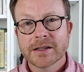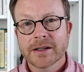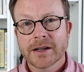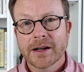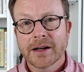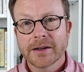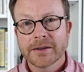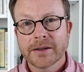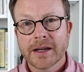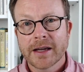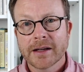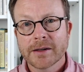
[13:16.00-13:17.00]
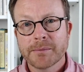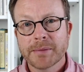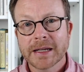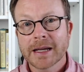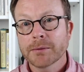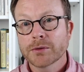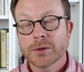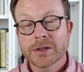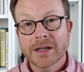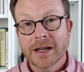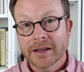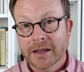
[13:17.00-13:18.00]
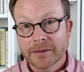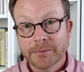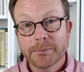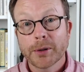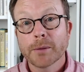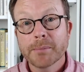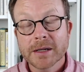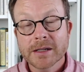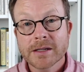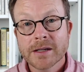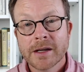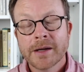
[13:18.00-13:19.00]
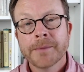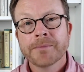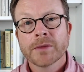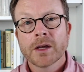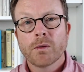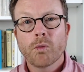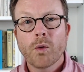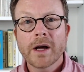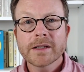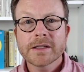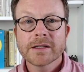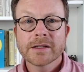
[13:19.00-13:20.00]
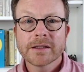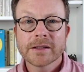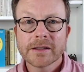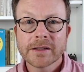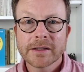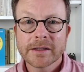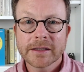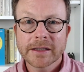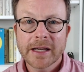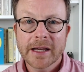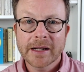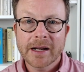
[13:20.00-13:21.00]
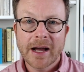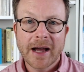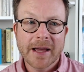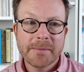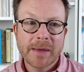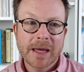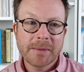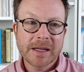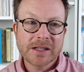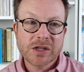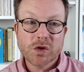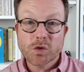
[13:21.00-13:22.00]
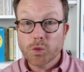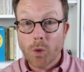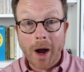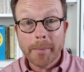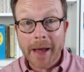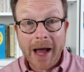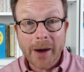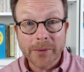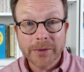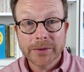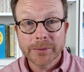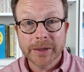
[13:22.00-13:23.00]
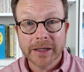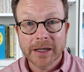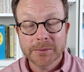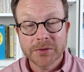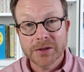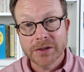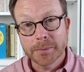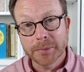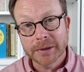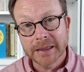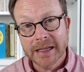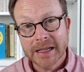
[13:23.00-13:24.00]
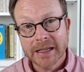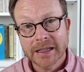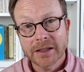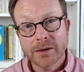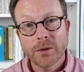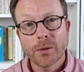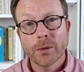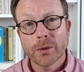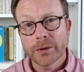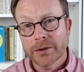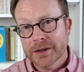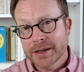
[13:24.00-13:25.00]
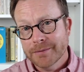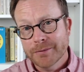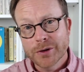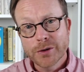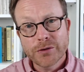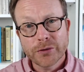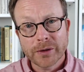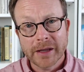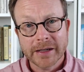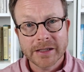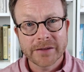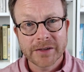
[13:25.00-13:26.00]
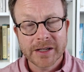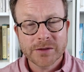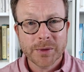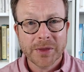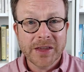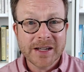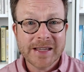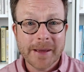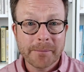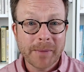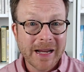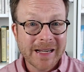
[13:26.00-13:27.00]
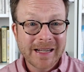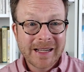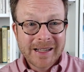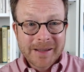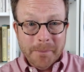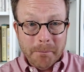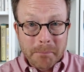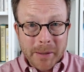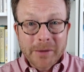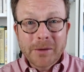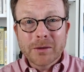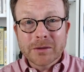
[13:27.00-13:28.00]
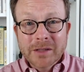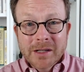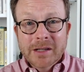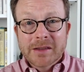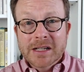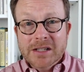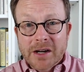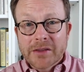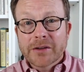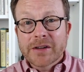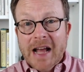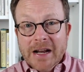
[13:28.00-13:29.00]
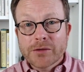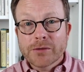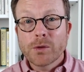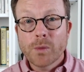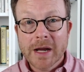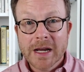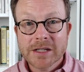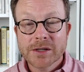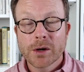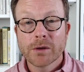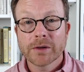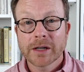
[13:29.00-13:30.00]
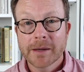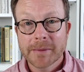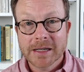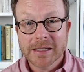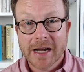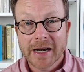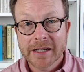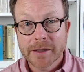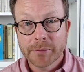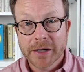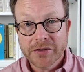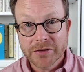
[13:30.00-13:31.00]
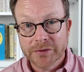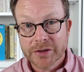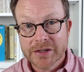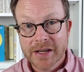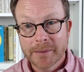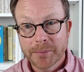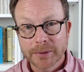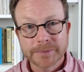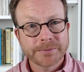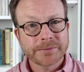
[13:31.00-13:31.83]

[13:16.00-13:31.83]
being able to, and the purpose, what can I maybe swap out when it comes to the depleting or the neutral activities with things that might build these other natural ways to overcome anxiety and depression? For example,